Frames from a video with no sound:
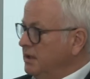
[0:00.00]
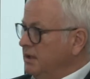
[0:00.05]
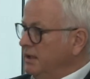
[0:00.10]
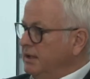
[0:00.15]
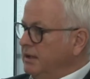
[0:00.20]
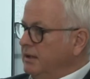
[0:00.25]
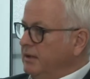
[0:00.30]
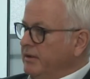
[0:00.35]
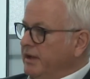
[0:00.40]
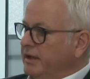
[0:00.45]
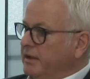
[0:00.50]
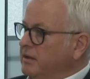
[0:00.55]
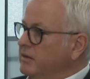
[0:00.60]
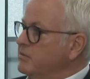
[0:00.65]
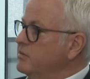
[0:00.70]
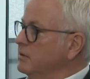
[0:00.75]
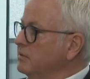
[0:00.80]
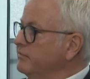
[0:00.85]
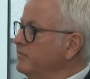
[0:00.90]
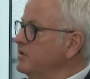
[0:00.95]
an
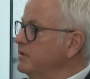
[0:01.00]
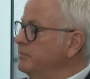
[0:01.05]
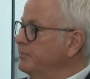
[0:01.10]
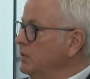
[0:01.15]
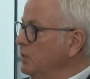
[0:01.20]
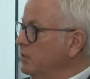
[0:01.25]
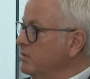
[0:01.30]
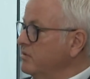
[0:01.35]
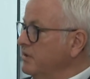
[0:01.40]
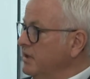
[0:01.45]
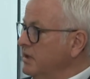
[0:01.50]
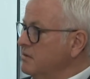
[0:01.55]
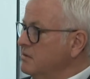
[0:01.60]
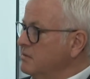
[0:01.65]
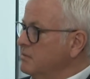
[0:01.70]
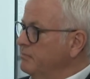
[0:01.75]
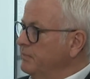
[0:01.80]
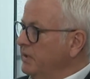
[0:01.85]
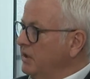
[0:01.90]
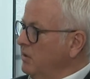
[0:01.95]
insolvency
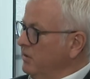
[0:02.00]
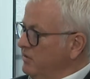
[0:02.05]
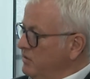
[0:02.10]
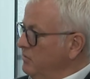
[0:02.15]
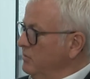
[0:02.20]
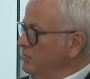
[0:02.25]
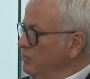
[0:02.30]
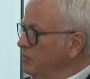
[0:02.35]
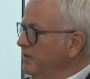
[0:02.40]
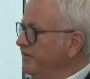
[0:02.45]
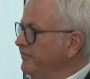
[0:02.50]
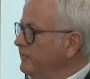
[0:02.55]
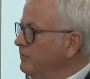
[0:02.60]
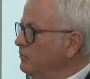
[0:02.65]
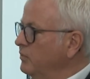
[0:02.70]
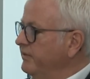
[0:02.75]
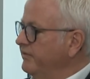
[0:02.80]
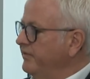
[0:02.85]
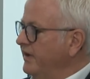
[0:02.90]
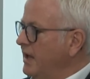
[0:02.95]
process, because
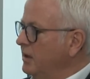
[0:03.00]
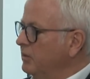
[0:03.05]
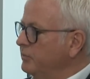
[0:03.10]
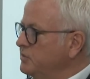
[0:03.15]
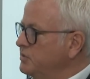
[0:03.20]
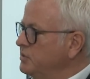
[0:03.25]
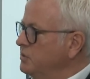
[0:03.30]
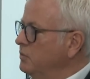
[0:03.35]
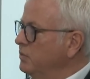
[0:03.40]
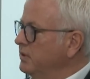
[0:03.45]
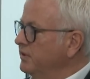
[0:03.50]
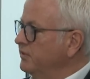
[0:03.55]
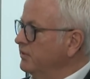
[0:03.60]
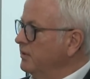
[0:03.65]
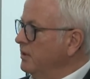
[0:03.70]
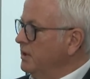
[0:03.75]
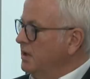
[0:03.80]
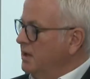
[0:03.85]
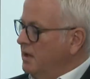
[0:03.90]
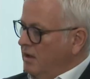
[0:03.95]
we've helped you with
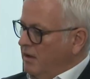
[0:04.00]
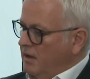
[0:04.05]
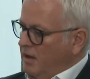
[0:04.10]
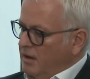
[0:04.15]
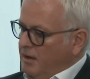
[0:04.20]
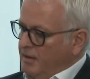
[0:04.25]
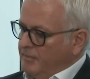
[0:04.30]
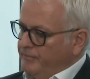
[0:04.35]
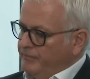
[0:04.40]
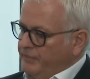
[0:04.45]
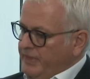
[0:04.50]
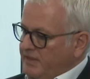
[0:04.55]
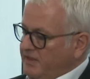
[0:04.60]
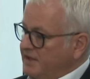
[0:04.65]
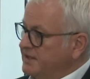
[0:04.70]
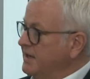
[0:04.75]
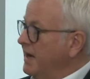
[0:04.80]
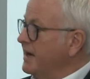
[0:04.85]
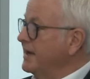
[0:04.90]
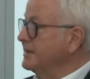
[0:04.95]

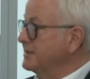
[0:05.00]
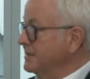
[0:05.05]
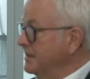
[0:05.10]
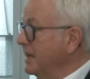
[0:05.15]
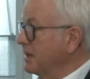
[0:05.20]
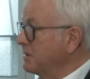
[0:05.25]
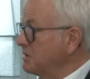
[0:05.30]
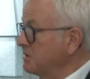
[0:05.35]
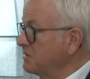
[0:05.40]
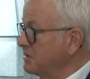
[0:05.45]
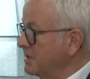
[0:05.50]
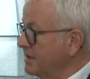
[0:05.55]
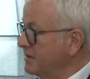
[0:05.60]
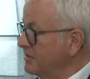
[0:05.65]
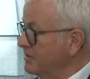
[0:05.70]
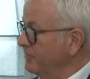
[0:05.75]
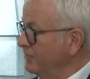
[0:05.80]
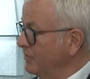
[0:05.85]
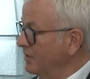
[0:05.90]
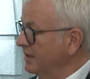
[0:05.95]
the diet and
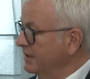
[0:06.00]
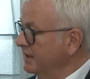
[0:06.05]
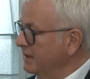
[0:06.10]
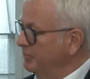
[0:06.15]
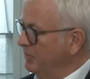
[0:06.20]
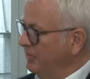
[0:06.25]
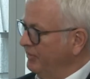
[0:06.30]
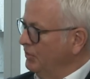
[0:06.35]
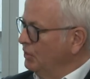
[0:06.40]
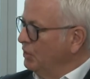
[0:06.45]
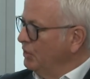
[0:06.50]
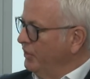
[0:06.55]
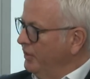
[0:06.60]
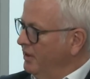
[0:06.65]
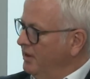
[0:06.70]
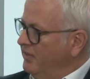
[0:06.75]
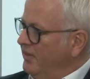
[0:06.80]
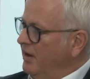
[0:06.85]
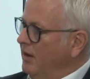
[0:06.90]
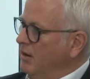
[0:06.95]
exercise, if you like, before
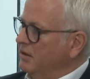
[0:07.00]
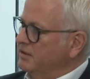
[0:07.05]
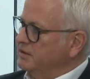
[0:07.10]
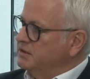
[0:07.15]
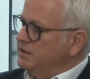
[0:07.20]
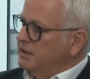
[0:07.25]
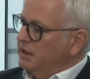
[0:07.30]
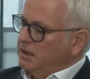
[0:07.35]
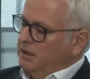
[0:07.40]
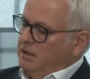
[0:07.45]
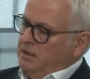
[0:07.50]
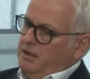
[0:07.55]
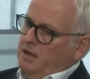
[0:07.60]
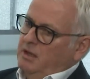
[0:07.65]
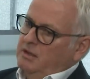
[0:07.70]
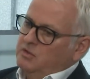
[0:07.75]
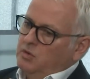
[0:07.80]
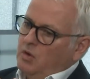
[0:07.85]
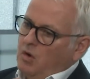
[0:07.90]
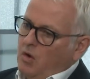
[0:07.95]
the heart attack.
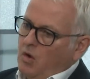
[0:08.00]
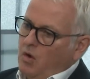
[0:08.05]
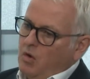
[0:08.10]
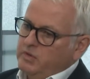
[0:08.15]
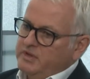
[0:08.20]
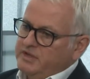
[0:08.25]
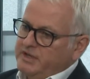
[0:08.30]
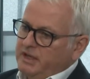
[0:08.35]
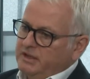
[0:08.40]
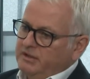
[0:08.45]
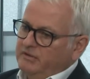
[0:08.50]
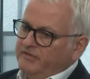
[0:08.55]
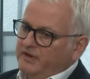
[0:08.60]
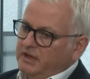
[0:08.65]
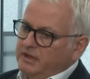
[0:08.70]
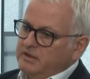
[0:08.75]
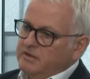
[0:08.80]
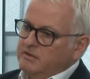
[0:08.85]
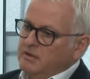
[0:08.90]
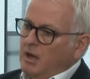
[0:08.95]
So always get
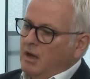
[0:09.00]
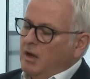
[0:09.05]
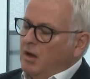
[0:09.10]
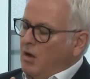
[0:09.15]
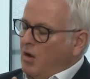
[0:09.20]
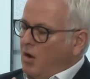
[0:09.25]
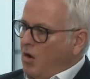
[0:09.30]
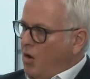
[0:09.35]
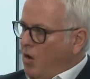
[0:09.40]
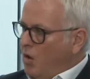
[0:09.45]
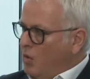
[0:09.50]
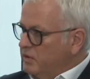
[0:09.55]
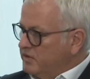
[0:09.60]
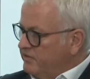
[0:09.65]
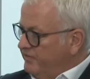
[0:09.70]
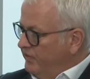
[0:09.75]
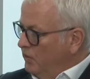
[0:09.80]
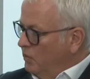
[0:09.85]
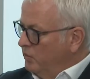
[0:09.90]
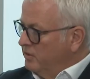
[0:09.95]
advice,
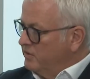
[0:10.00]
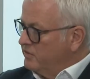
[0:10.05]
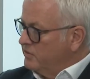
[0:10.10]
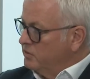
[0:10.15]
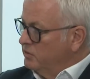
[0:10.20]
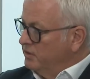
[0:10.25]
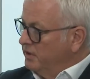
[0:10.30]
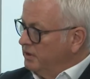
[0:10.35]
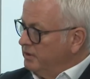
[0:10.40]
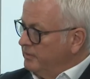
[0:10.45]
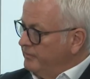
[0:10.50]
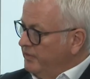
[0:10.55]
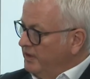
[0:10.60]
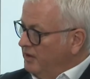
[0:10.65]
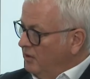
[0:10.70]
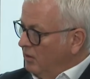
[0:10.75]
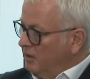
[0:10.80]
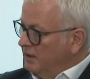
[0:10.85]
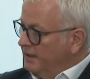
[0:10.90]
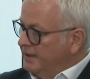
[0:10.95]
always phone sooner,
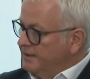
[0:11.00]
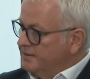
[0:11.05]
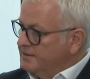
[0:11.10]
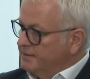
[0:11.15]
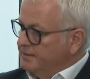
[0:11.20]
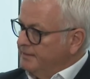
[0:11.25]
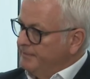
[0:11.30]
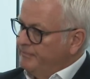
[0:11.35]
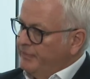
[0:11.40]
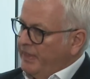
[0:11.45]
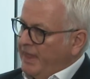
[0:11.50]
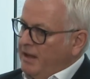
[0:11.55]
not later.